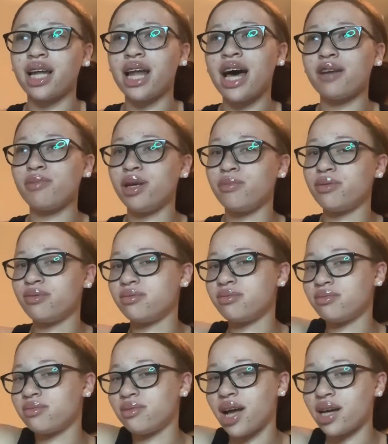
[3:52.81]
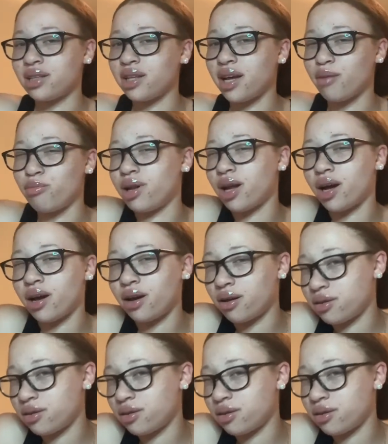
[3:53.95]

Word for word: A lot of people like that, but like